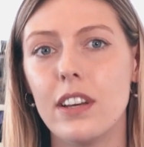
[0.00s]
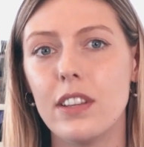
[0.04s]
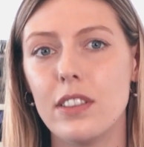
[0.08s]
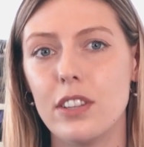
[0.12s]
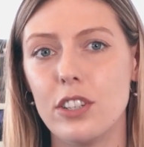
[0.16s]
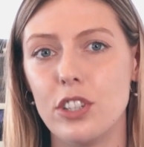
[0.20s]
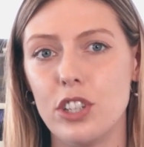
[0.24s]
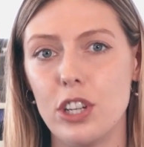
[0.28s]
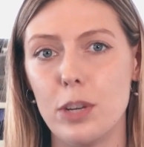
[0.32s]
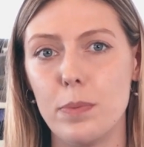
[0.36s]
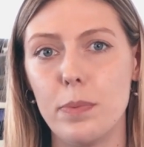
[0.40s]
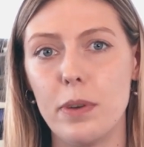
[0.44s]

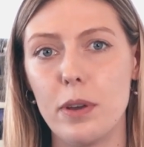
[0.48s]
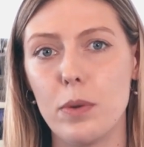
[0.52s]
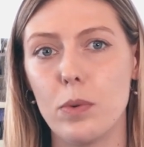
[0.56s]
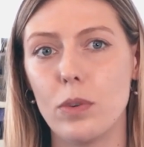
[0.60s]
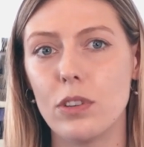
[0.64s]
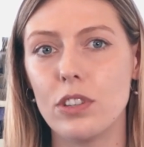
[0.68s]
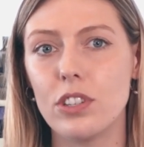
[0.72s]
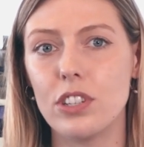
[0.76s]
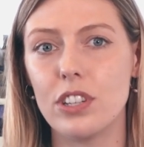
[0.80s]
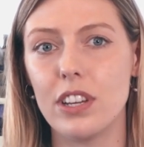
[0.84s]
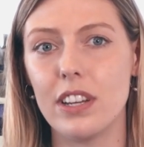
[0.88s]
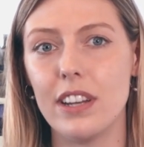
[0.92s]
The GP
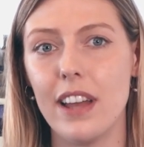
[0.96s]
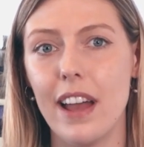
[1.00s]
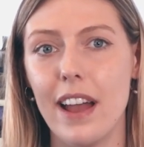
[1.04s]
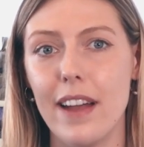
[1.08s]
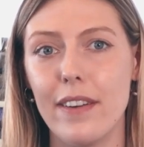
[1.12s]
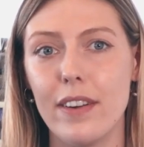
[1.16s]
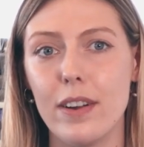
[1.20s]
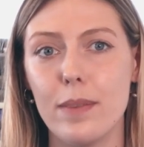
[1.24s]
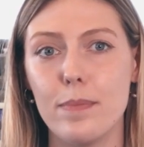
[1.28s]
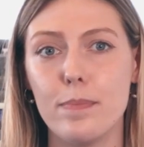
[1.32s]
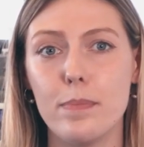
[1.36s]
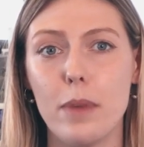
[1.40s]
wanted to
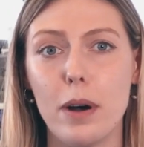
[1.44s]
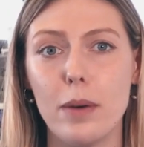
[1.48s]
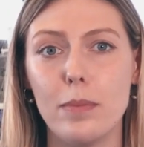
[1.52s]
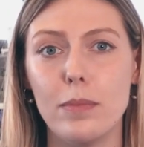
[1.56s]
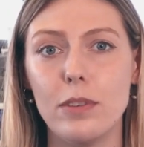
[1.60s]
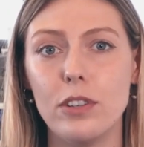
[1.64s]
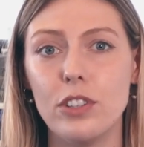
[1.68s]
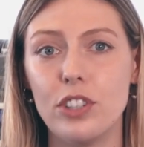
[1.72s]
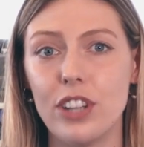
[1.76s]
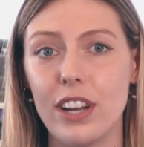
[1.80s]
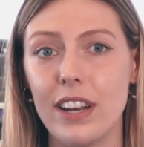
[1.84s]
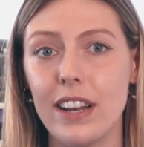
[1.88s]
inherit
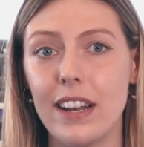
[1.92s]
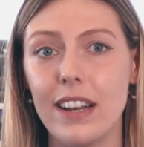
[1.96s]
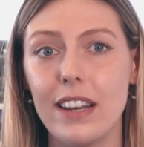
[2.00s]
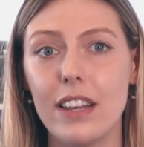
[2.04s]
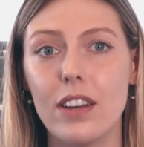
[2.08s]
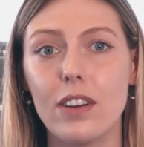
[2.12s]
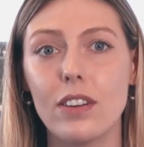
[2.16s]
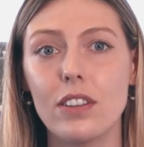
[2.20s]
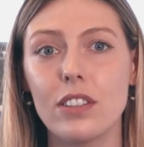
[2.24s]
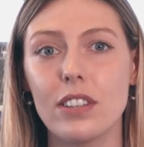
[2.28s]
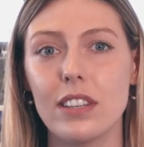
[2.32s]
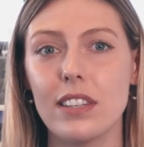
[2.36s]
mum Jenny
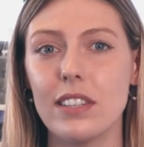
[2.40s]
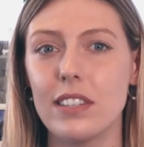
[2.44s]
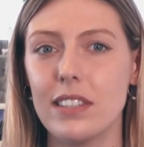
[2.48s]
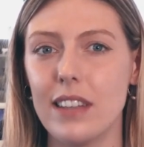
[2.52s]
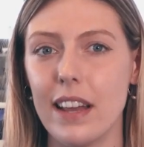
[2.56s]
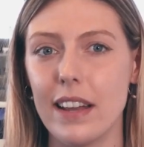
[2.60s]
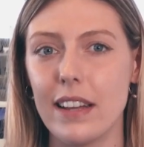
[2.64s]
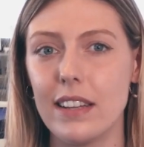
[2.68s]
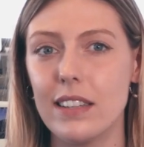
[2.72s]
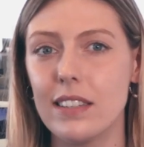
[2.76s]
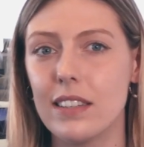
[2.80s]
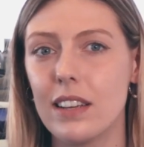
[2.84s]
Leung's
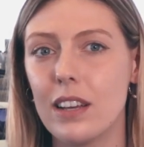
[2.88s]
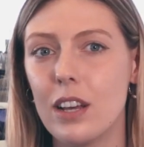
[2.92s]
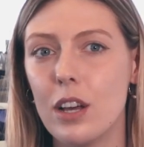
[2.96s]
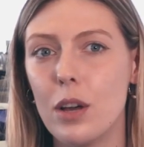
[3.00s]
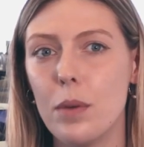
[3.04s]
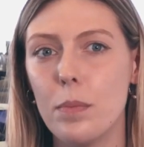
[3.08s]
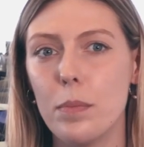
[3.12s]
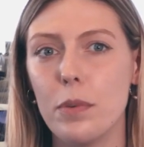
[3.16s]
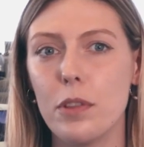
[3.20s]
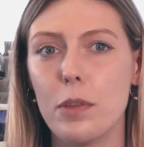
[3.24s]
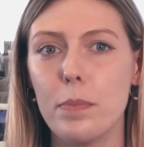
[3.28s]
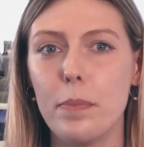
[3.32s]
estate,
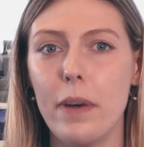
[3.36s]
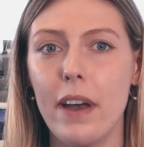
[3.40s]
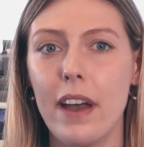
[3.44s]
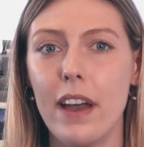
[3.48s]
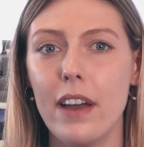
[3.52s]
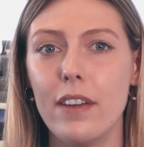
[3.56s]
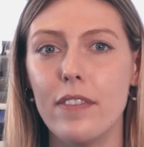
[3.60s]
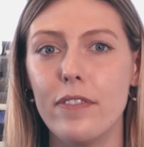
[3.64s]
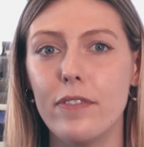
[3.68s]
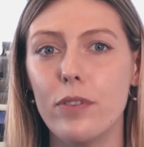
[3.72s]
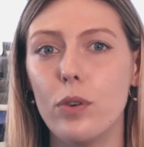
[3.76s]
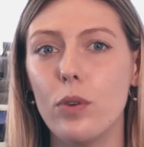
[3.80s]
but the
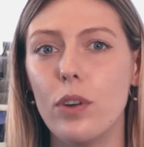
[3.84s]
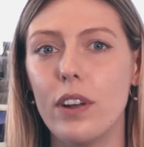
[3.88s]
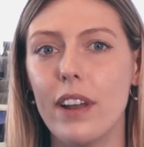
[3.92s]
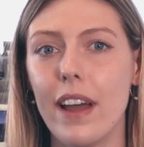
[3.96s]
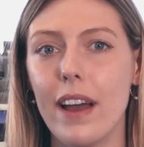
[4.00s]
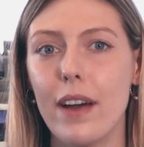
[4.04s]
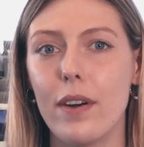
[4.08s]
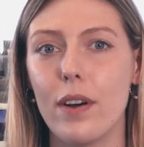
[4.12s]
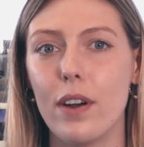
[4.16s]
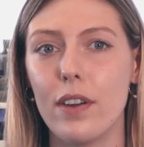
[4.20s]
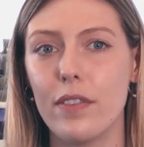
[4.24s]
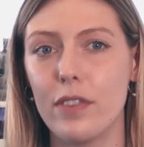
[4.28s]
pair had fallen
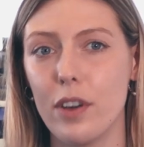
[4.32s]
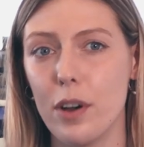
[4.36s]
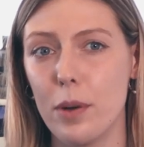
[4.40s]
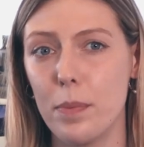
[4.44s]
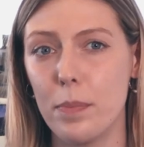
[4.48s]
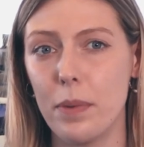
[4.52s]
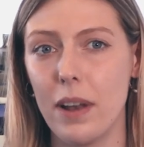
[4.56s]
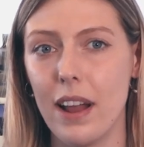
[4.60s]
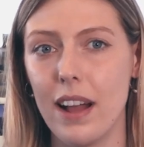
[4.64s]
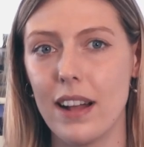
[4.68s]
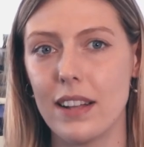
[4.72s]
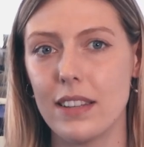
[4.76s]
out over her
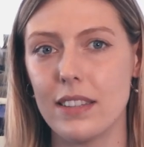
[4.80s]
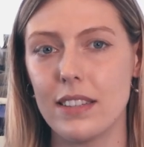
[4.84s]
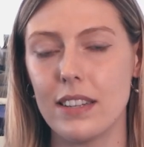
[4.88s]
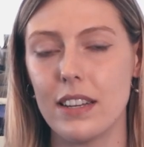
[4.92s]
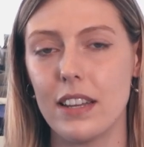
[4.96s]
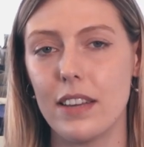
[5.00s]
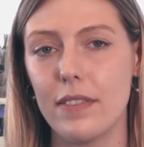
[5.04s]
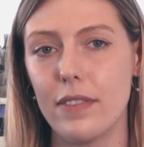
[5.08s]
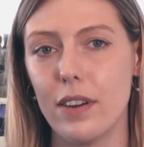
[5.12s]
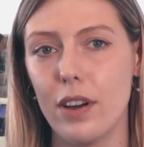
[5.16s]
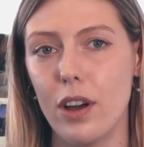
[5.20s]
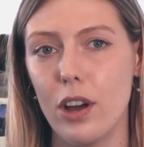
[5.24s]
plans
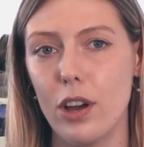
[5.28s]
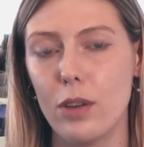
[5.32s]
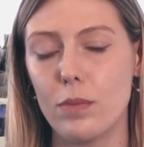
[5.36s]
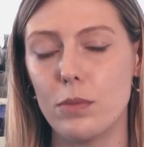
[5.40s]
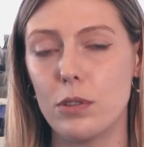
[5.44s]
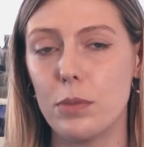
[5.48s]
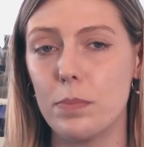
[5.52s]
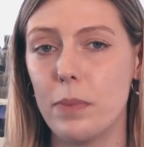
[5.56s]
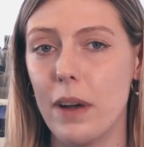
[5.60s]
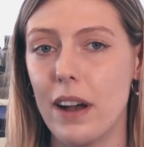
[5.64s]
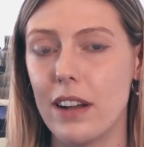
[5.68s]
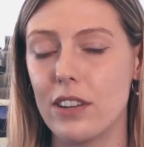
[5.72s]
to leave her home
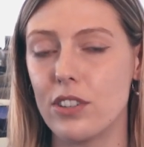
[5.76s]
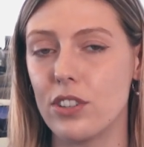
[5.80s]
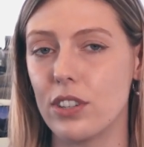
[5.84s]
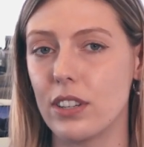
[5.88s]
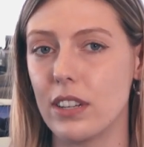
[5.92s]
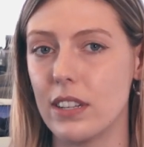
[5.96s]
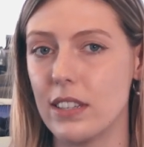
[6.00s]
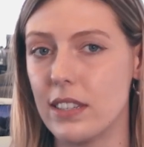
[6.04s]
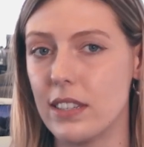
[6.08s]
to Patrick